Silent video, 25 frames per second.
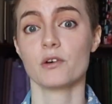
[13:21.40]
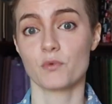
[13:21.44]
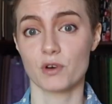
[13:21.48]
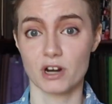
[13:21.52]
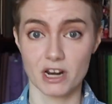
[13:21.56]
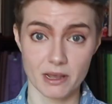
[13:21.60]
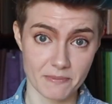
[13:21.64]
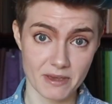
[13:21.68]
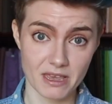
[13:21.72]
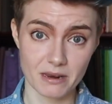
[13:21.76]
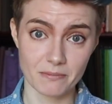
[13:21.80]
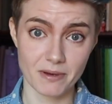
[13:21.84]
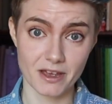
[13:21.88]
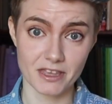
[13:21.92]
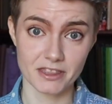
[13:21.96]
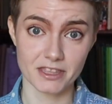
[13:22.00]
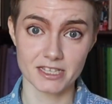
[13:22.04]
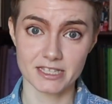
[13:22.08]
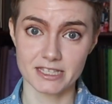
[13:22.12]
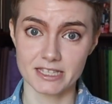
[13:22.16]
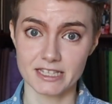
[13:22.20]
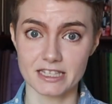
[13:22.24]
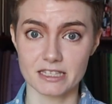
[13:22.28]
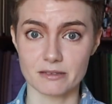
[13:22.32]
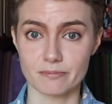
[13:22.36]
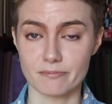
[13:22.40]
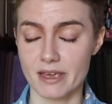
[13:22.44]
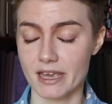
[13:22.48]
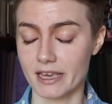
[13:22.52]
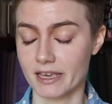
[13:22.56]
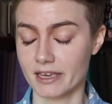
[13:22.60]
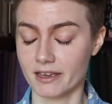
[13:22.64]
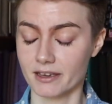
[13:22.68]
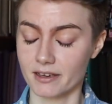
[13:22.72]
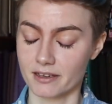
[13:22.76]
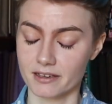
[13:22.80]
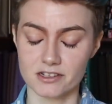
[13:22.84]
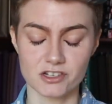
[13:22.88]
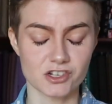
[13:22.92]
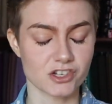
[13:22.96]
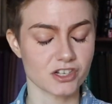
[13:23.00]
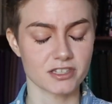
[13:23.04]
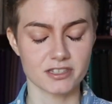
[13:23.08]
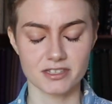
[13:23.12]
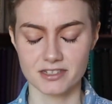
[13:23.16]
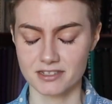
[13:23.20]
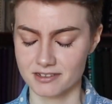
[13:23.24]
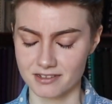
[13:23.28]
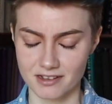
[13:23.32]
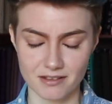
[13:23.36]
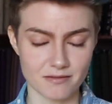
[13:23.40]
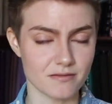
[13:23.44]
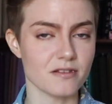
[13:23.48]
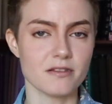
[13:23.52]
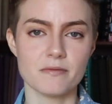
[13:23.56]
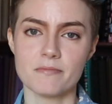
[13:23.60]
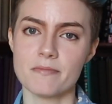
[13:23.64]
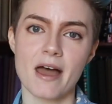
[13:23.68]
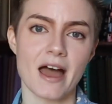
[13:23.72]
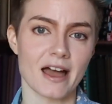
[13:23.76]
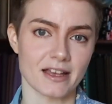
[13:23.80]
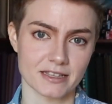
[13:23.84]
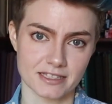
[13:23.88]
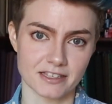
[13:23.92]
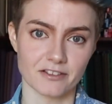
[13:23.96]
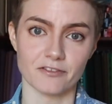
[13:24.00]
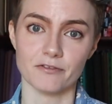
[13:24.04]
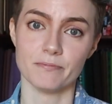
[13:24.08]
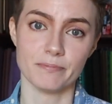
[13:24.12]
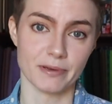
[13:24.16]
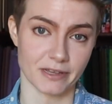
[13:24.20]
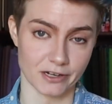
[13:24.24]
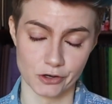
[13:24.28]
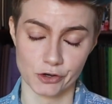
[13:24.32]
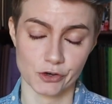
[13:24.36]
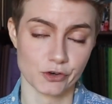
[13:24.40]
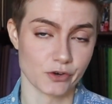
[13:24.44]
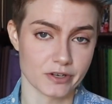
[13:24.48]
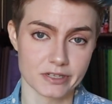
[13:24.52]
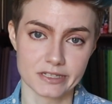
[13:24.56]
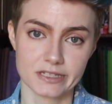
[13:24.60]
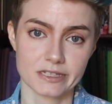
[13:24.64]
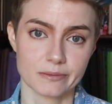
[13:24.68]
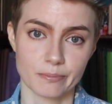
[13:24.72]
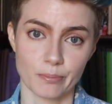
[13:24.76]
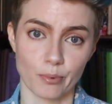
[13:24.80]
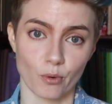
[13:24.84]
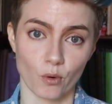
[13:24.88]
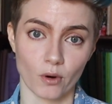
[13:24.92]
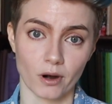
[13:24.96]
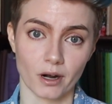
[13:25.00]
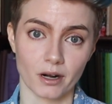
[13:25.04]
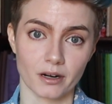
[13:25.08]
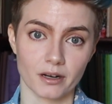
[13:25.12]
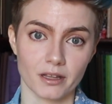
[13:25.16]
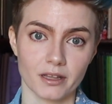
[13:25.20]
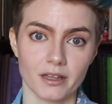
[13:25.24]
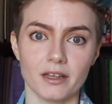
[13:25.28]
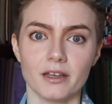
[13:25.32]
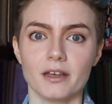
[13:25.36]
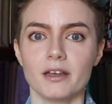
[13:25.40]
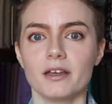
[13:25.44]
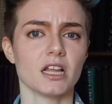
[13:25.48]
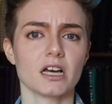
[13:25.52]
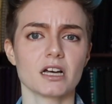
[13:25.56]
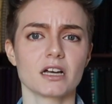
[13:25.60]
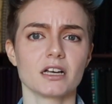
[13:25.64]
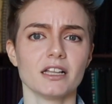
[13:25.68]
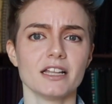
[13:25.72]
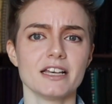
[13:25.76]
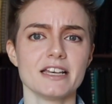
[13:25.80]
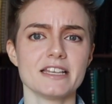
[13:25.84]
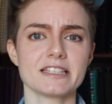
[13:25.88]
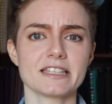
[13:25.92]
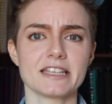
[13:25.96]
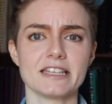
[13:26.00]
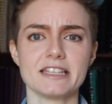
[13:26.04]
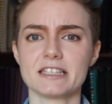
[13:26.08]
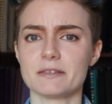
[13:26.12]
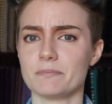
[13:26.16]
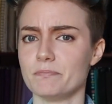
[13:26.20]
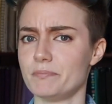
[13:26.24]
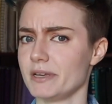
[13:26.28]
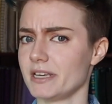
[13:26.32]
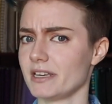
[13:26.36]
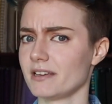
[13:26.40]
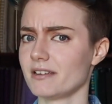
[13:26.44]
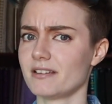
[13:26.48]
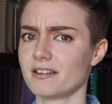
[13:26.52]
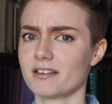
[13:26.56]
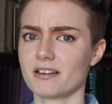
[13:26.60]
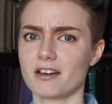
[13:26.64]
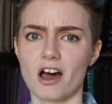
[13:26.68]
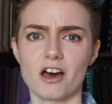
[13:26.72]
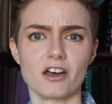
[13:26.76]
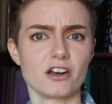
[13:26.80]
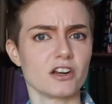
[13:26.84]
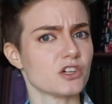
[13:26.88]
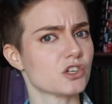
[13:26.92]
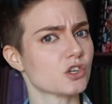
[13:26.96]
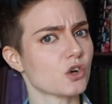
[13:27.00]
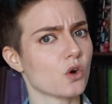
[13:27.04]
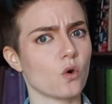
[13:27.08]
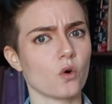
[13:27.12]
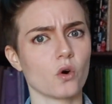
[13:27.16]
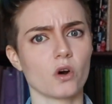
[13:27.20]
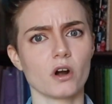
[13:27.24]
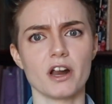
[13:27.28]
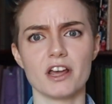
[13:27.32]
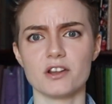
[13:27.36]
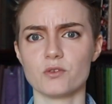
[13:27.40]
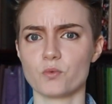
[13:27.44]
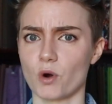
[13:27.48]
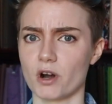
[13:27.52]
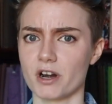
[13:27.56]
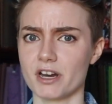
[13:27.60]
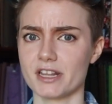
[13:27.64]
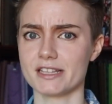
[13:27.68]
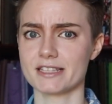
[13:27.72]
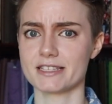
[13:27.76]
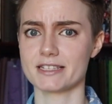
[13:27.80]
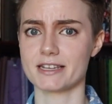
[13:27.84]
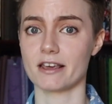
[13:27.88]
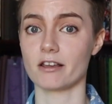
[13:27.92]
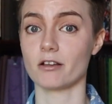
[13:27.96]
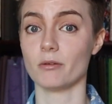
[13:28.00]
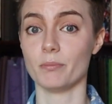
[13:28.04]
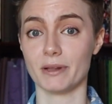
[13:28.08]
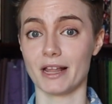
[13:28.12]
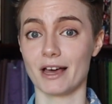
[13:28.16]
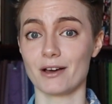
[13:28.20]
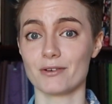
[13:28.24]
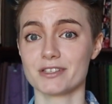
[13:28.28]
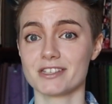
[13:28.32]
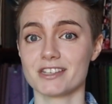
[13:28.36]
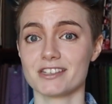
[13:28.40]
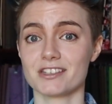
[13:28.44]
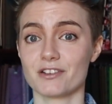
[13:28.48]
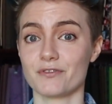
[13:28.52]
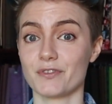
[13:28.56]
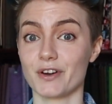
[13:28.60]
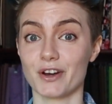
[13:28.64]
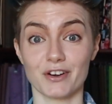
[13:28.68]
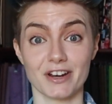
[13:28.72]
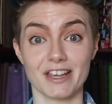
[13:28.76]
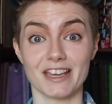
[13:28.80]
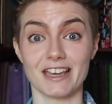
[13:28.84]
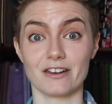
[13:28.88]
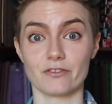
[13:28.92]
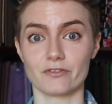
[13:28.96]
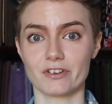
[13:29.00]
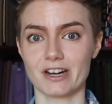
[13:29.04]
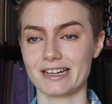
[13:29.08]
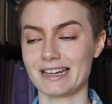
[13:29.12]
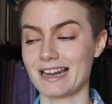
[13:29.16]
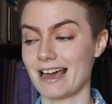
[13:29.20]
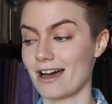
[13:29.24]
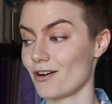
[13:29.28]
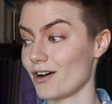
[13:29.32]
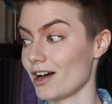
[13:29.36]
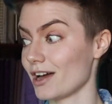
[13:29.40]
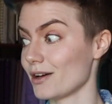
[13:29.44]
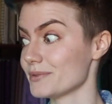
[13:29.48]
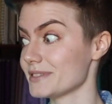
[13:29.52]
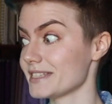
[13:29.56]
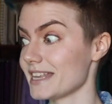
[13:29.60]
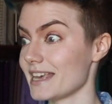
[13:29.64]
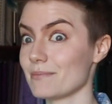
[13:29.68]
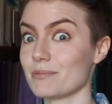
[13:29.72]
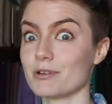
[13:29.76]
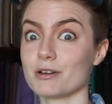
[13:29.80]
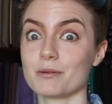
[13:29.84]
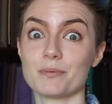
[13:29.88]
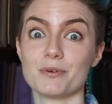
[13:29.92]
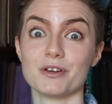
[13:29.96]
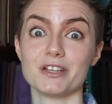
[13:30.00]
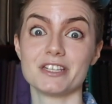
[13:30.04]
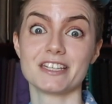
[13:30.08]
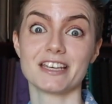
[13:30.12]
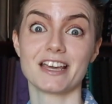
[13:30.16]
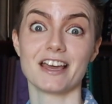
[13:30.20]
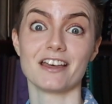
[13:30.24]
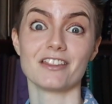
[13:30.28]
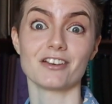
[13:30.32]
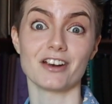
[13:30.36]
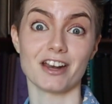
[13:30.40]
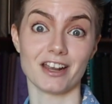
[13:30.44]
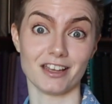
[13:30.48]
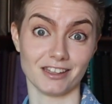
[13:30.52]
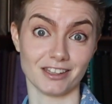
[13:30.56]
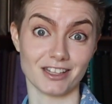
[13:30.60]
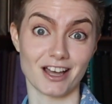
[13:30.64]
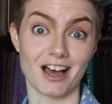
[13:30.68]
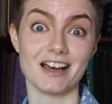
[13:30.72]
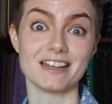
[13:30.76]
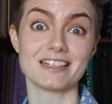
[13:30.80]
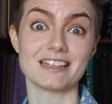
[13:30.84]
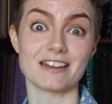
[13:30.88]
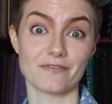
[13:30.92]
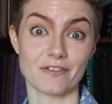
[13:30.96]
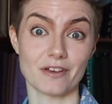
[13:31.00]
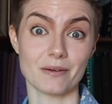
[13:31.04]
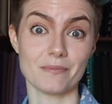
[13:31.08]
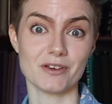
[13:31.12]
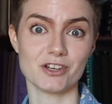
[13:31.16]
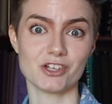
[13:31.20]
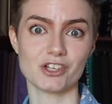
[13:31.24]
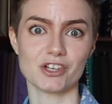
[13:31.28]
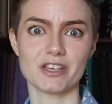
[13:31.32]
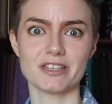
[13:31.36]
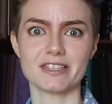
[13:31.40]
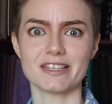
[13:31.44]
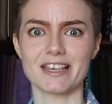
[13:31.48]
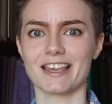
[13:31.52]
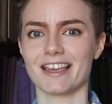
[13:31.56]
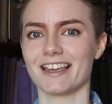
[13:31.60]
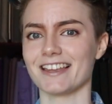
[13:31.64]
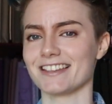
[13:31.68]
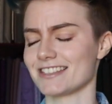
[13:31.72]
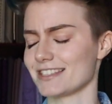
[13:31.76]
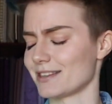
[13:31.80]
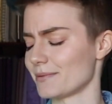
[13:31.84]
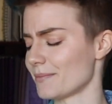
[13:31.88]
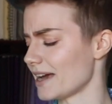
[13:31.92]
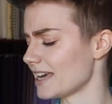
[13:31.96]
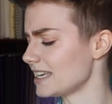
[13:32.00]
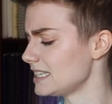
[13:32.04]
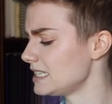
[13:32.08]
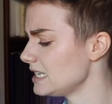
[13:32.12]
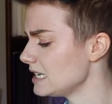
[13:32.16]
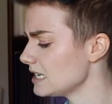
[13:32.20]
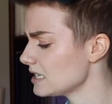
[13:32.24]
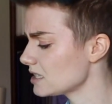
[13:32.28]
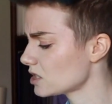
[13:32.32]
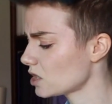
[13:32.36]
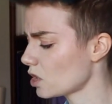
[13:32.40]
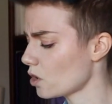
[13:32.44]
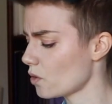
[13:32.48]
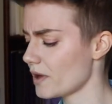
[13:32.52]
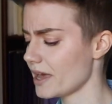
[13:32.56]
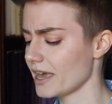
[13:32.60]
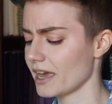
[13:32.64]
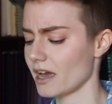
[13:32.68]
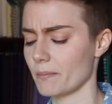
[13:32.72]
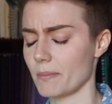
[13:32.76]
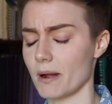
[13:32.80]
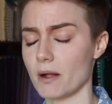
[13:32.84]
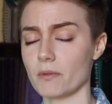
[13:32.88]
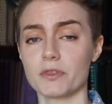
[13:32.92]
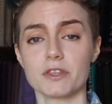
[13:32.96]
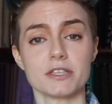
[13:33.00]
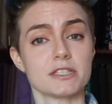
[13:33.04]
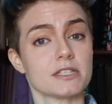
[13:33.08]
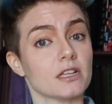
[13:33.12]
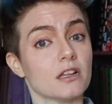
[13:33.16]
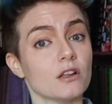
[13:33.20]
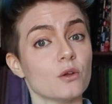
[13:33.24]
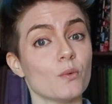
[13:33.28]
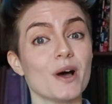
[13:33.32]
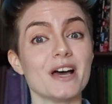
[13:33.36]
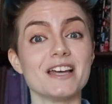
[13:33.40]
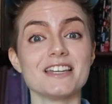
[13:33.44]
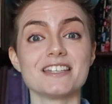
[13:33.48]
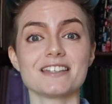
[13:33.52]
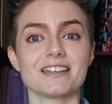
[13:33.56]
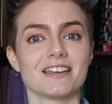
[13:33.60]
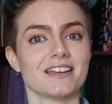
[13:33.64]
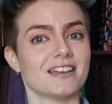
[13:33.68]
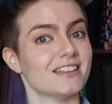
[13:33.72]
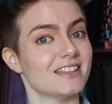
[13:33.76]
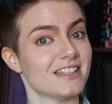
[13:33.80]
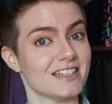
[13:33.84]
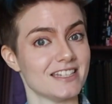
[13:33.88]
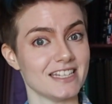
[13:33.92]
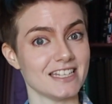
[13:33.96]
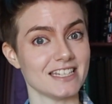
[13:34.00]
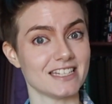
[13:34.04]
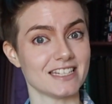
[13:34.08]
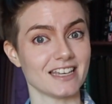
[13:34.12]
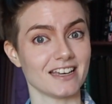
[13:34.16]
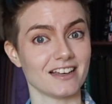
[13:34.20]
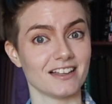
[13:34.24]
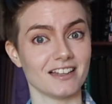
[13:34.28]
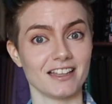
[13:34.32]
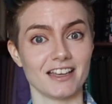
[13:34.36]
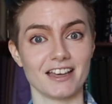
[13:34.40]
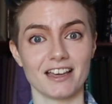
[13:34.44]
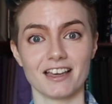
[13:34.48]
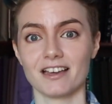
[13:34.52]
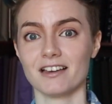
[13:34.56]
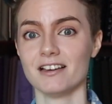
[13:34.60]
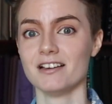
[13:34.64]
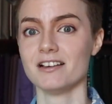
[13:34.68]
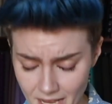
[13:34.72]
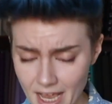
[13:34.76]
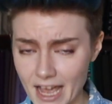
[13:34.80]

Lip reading: What I mean by this is making just a massive Pinterest board. Luckily, since big cottagecore Edwardian style blouses are very in right now, I was able to put together a lot of images and get some ideas going about the silhouette and the detailing.